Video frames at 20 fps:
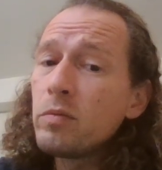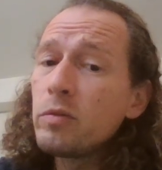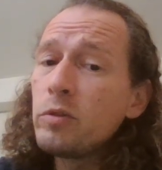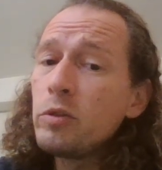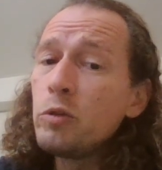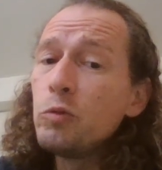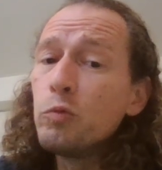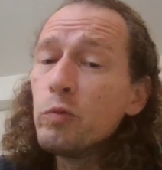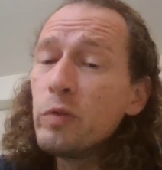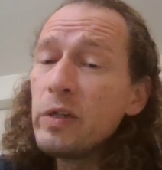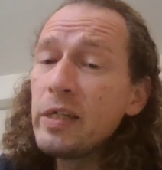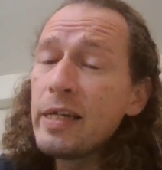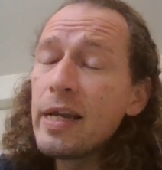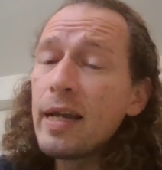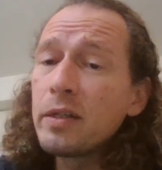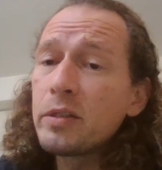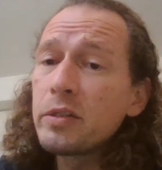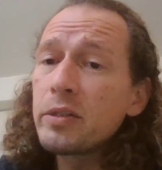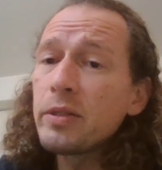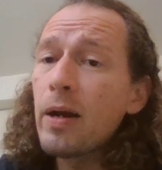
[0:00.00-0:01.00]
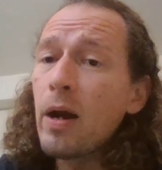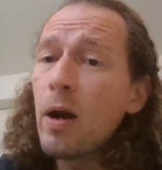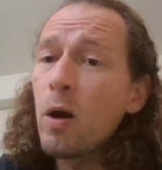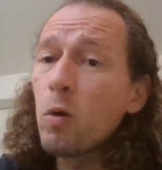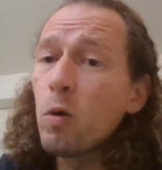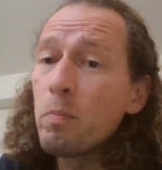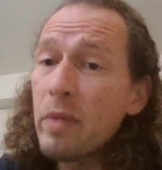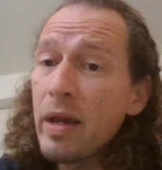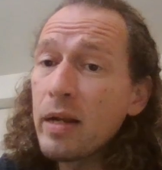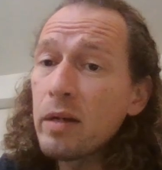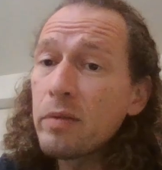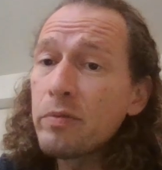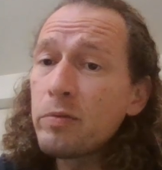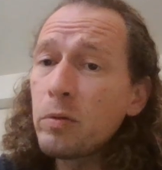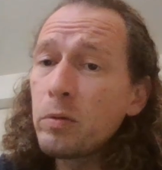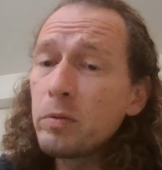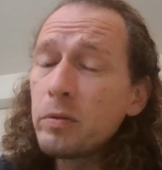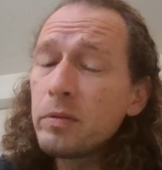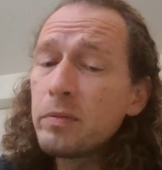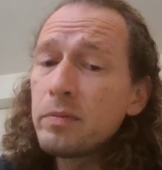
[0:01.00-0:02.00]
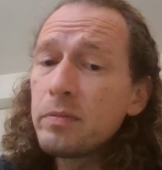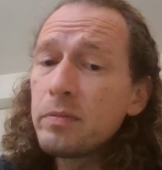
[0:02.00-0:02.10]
you re-enter our manifold.